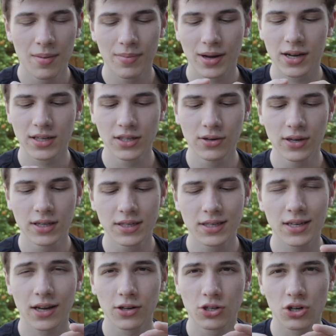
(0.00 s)
because you could
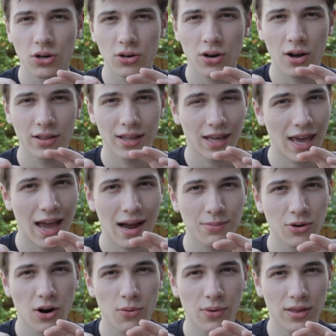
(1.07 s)
still turn on the
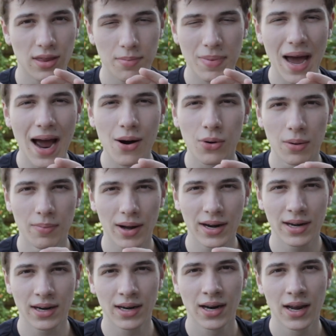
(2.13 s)
camera with the power
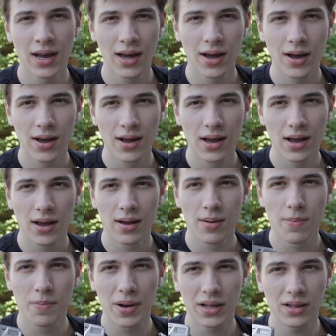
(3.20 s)
button,
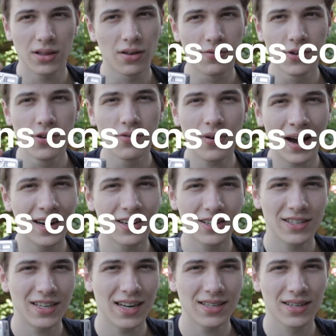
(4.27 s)
but the
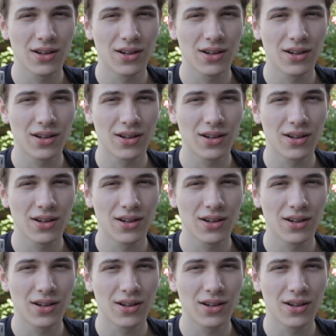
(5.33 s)
viewfinder stays